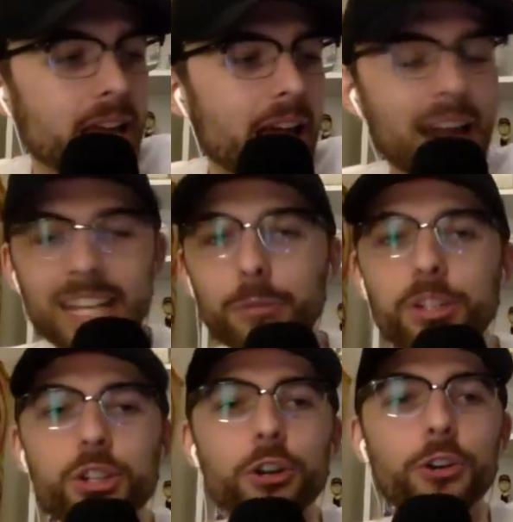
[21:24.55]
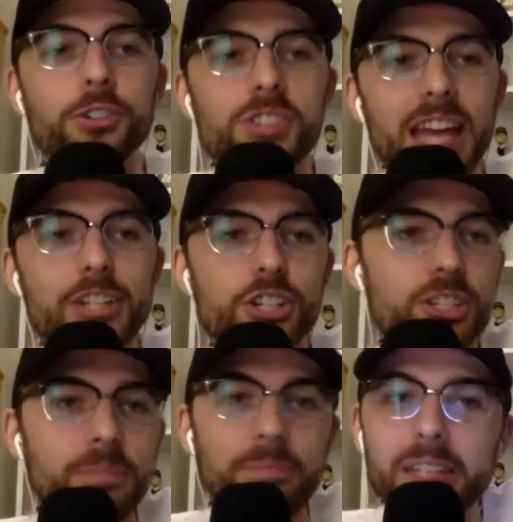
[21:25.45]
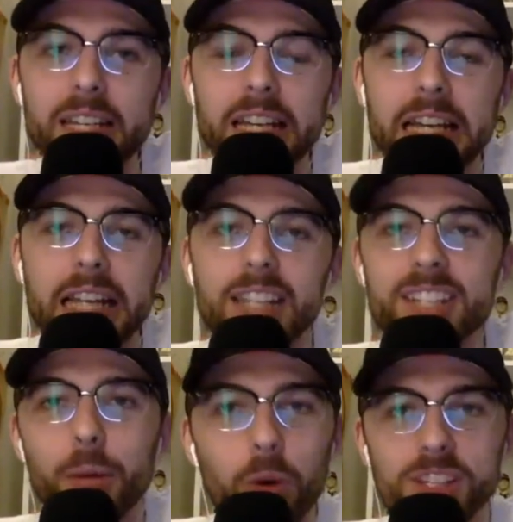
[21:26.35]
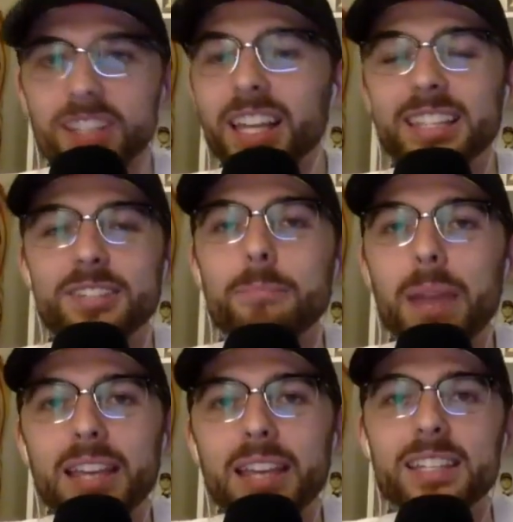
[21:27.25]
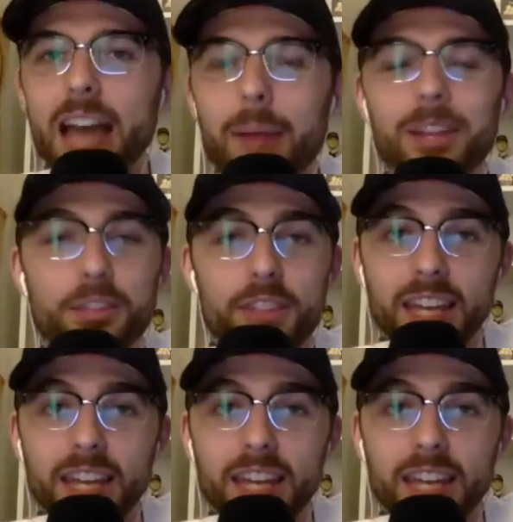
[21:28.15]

And he returns and just listen, it wasn't like this amazing dominant thing.